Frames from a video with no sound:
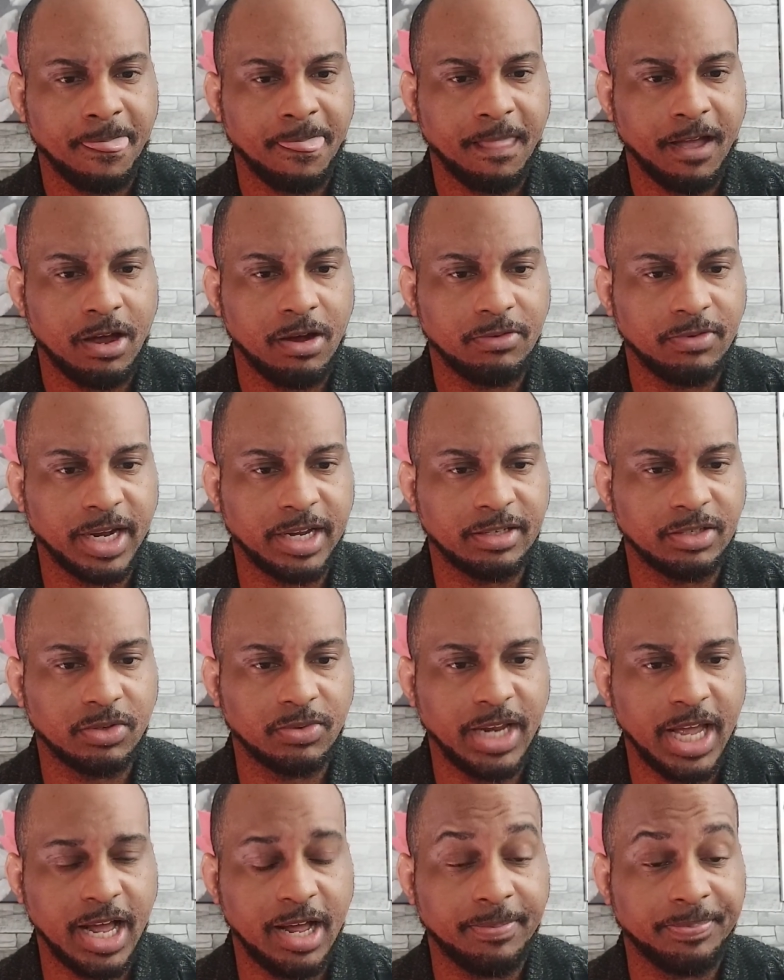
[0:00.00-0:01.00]
All right, so
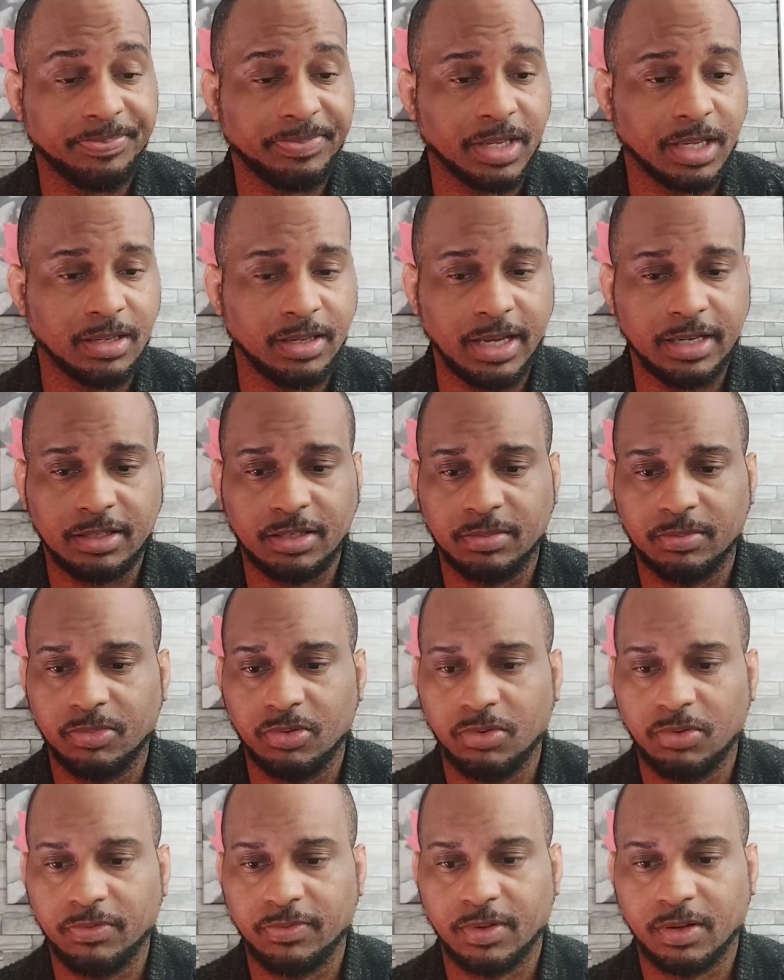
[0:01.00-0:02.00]
now let's
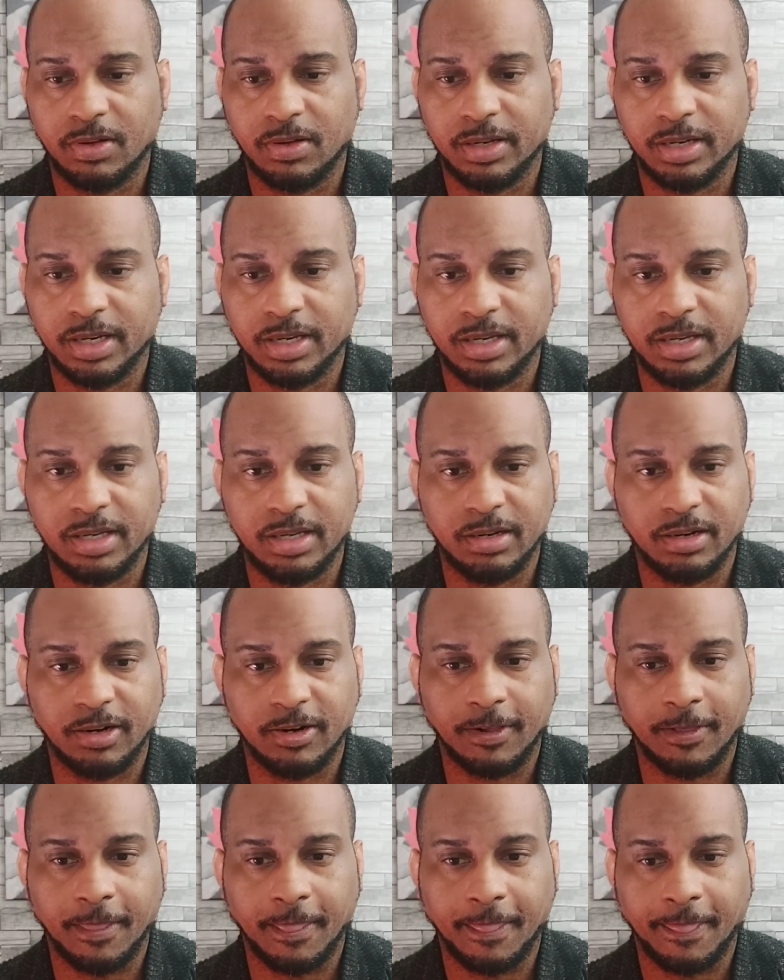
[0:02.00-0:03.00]
move on
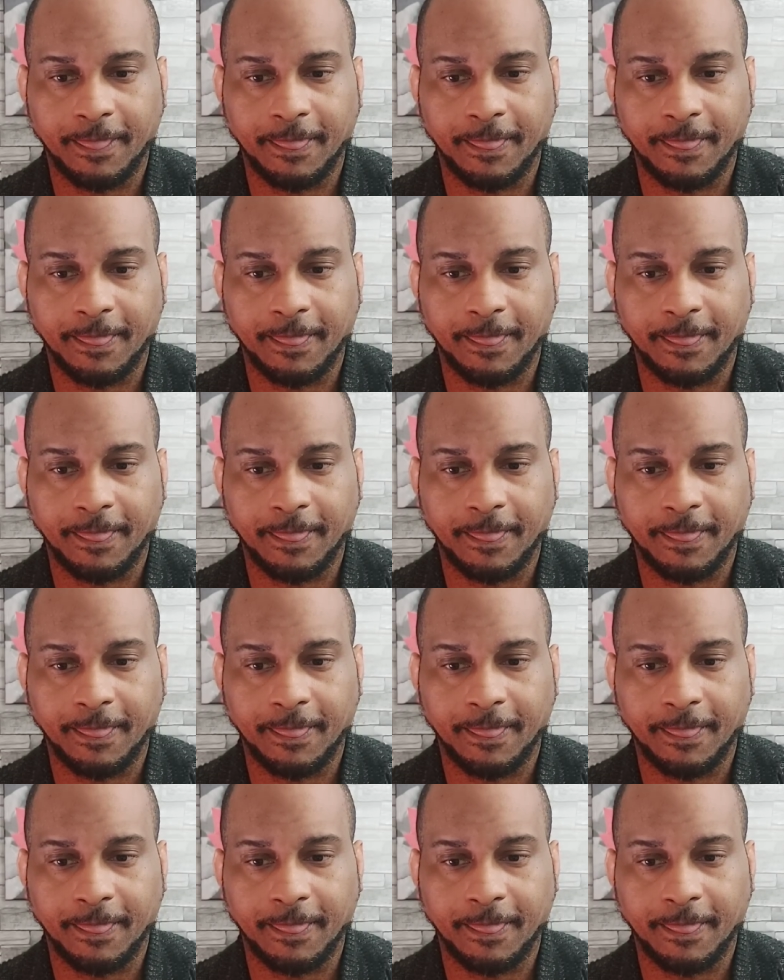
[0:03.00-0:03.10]
here.